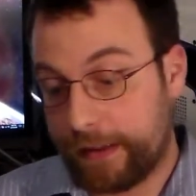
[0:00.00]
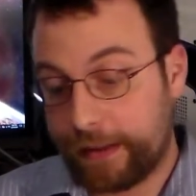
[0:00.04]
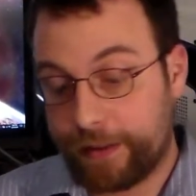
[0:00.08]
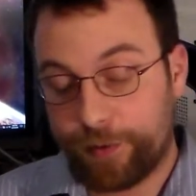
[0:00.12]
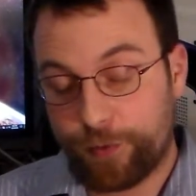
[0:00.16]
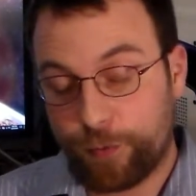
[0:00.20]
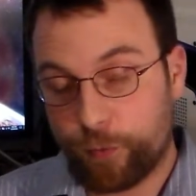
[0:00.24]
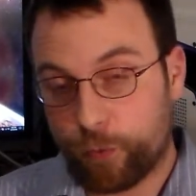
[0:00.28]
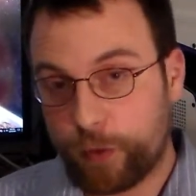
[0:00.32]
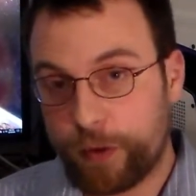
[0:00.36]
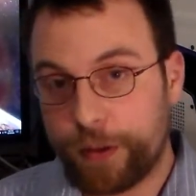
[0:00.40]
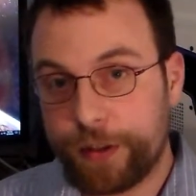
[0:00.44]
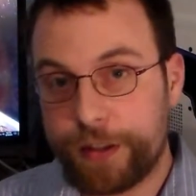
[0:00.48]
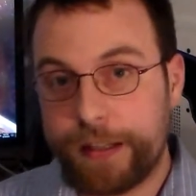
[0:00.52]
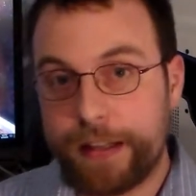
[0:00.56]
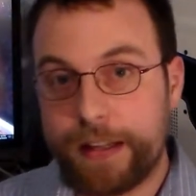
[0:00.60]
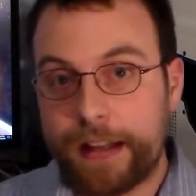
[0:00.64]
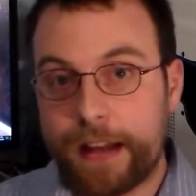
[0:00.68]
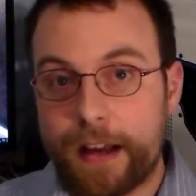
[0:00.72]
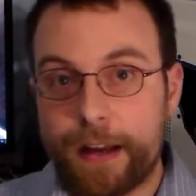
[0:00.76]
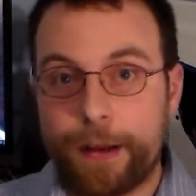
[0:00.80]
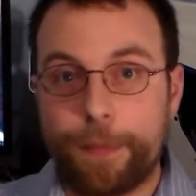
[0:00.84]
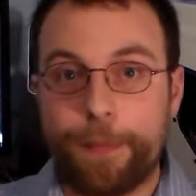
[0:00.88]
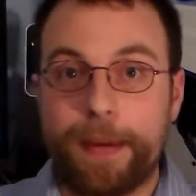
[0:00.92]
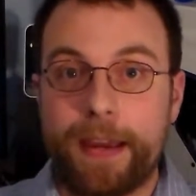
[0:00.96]
That's really
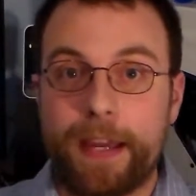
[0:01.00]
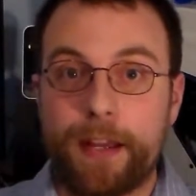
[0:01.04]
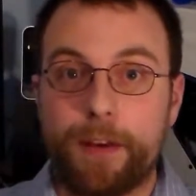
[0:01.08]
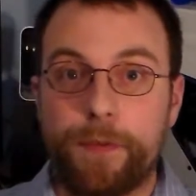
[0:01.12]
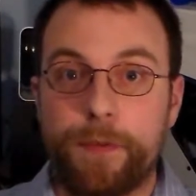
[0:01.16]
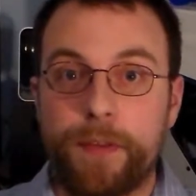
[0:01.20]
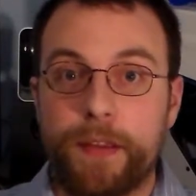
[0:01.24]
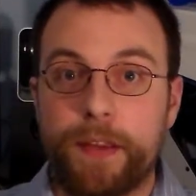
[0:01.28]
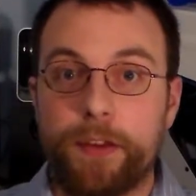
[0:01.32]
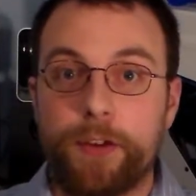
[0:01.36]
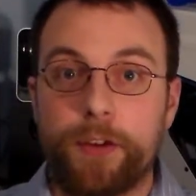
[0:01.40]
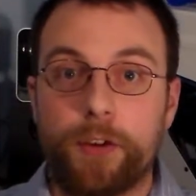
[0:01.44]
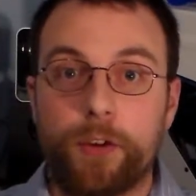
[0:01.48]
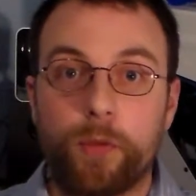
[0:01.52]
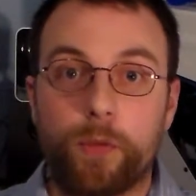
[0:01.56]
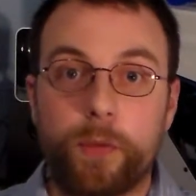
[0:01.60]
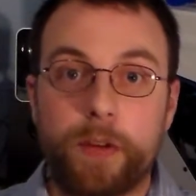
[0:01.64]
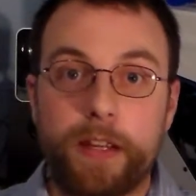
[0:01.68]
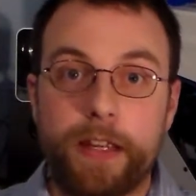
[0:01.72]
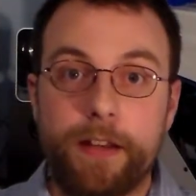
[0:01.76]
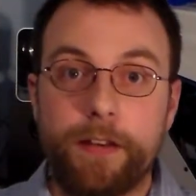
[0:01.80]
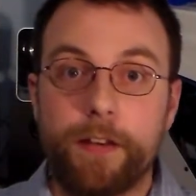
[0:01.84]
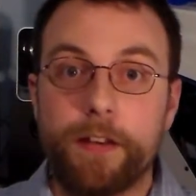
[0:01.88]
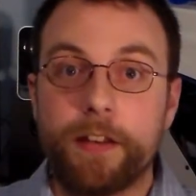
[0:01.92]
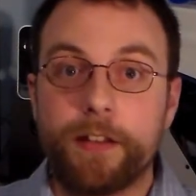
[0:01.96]
not a bad failure
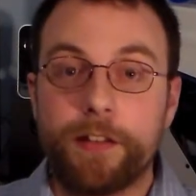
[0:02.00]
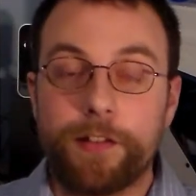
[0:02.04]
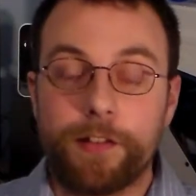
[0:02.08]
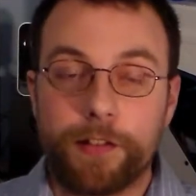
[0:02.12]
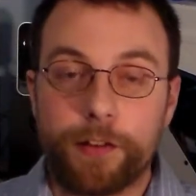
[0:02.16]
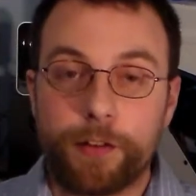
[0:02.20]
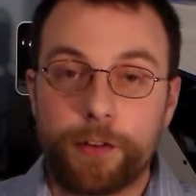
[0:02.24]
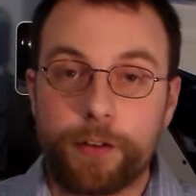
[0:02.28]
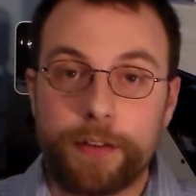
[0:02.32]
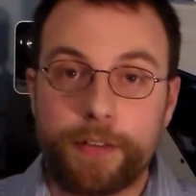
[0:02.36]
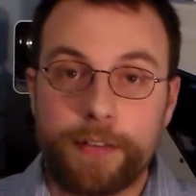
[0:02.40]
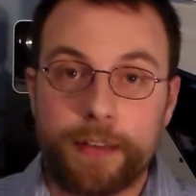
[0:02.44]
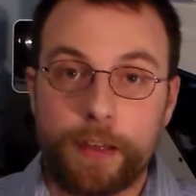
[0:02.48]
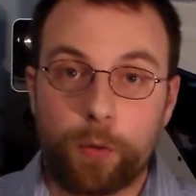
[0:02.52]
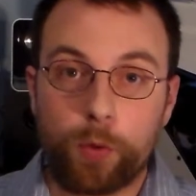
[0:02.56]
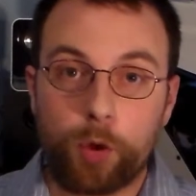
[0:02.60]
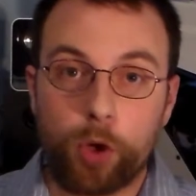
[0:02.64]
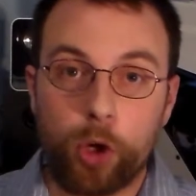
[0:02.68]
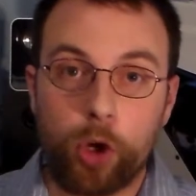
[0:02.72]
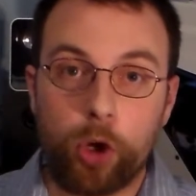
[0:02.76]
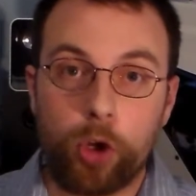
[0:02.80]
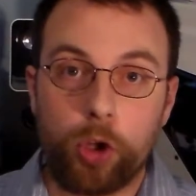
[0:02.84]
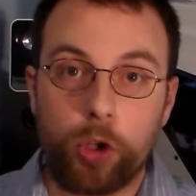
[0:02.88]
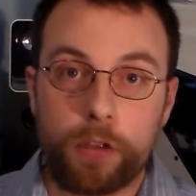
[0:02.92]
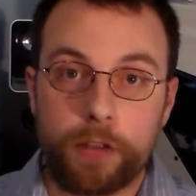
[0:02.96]
rate considering they
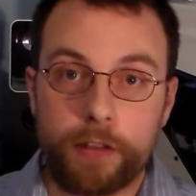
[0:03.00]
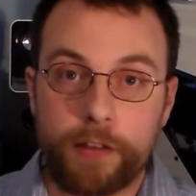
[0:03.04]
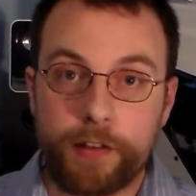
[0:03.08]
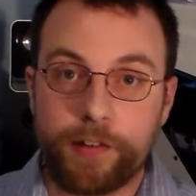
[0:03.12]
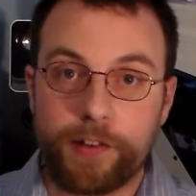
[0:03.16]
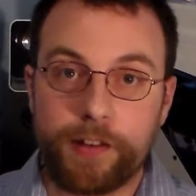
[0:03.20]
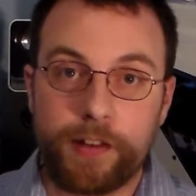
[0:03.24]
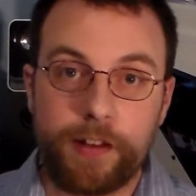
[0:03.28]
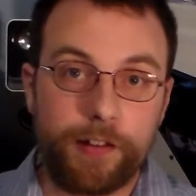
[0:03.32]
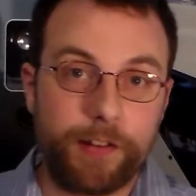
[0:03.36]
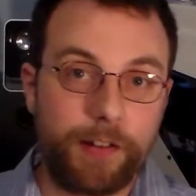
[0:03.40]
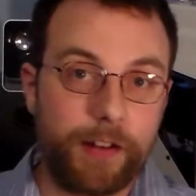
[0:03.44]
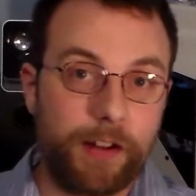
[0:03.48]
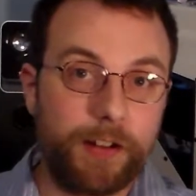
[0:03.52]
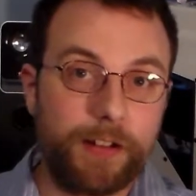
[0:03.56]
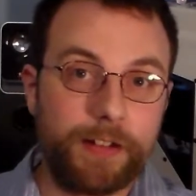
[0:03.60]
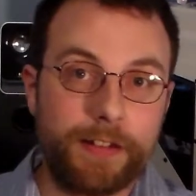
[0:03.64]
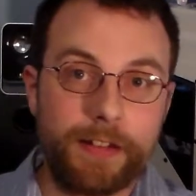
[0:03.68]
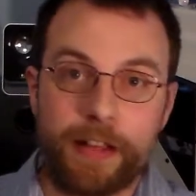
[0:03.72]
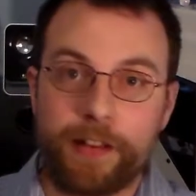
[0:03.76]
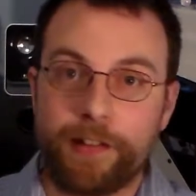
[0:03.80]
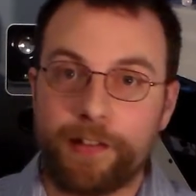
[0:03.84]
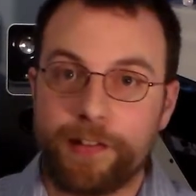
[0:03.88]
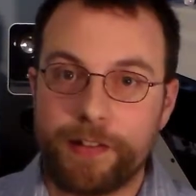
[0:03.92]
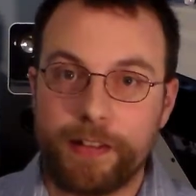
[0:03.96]
were all listed as
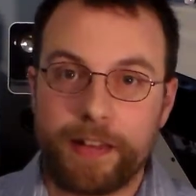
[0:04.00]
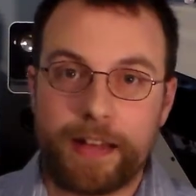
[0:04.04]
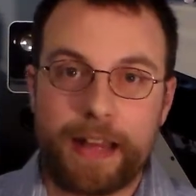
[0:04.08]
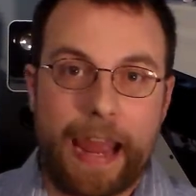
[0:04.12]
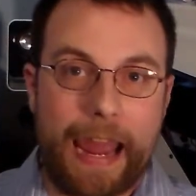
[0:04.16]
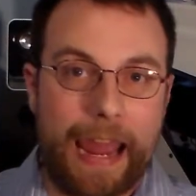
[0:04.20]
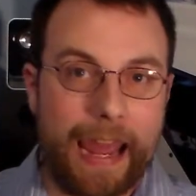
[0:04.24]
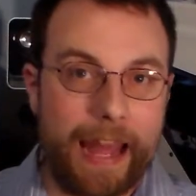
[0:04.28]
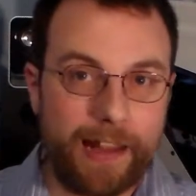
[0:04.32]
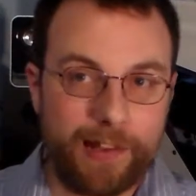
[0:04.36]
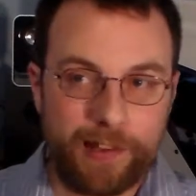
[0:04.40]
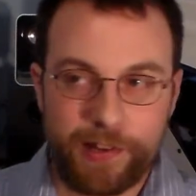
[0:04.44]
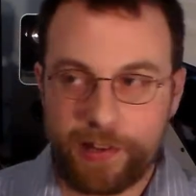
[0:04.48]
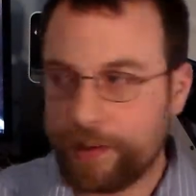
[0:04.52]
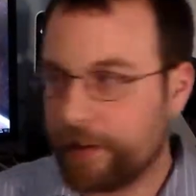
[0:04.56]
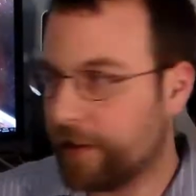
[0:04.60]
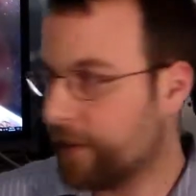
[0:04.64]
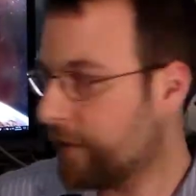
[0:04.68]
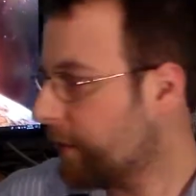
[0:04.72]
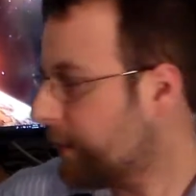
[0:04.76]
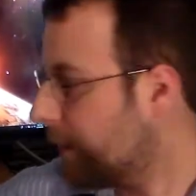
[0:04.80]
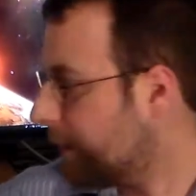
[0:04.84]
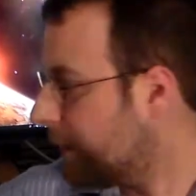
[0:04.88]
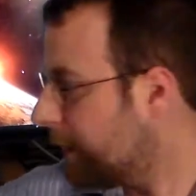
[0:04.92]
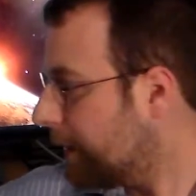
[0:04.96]
untested as
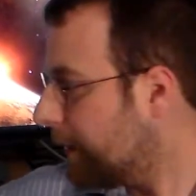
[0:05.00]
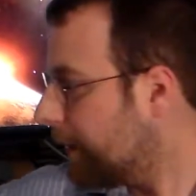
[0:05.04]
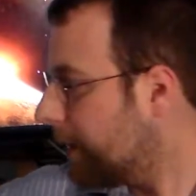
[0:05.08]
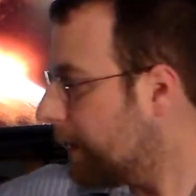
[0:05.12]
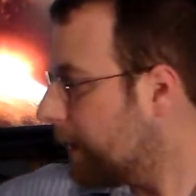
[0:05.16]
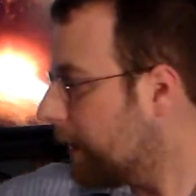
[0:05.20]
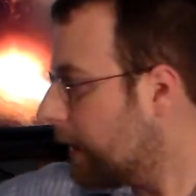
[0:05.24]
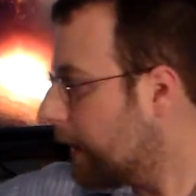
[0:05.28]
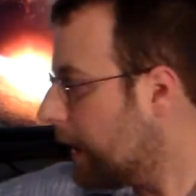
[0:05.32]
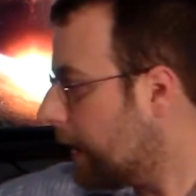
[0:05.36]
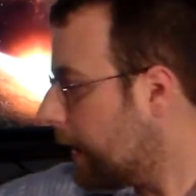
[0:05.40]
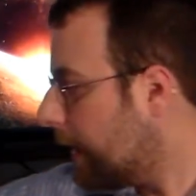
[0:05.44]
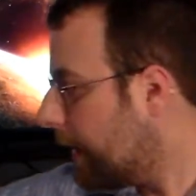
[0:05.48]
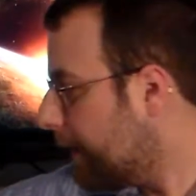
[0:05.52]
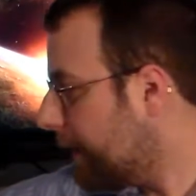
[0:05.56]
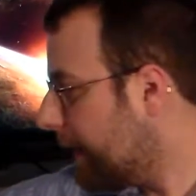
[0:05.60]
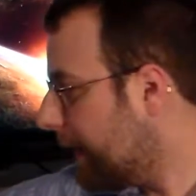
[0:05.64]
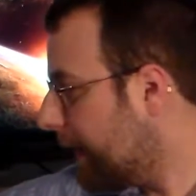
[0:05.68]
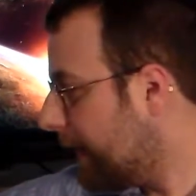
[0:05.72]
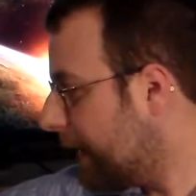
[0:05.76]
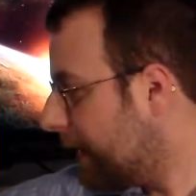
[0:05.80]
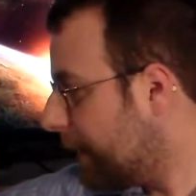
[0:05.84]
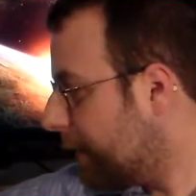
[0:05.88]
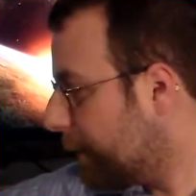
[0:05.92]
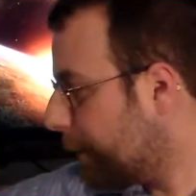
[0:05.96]
is.
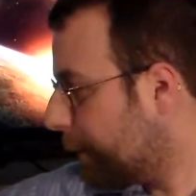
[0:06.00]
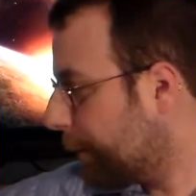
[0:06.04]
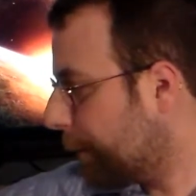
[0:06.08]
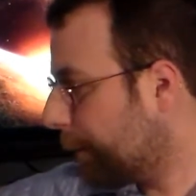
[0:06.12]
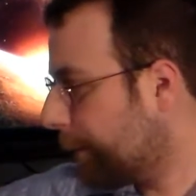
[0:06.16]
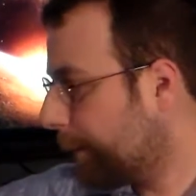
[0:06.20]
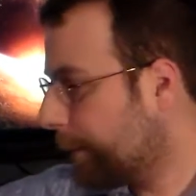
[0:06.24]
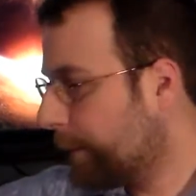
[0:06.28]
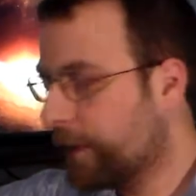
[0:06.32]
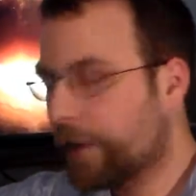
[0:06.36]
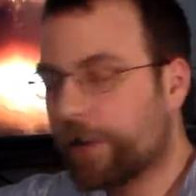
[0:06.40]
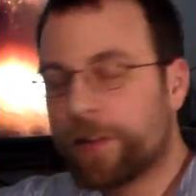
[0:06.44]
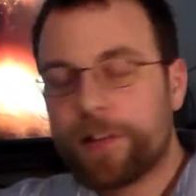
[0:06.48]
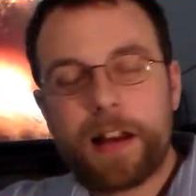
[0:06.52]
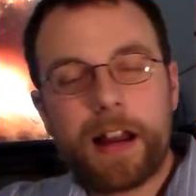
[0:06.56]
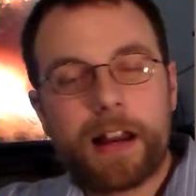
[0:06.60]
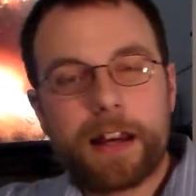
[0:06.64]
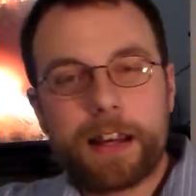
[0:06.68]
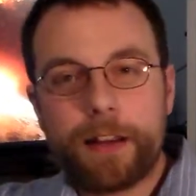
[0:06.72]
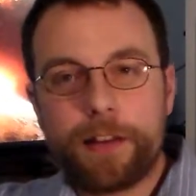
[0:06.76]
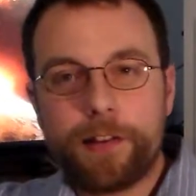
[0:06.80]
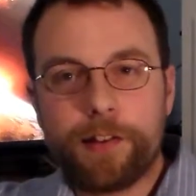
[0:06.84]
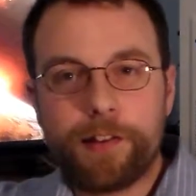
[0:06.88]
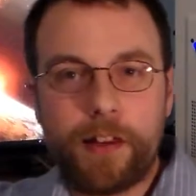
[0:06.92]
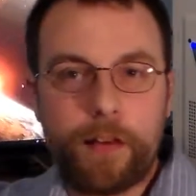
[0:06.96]
Then
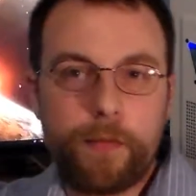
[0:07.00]
socket